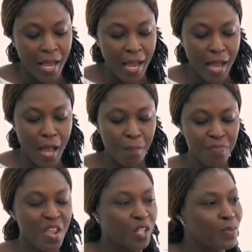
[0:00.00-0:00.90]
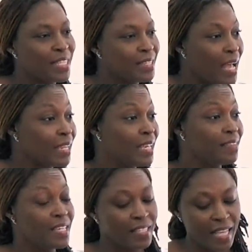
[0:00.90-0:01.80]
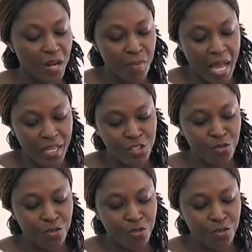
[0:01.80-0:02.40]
Notwithstanding these setbacks,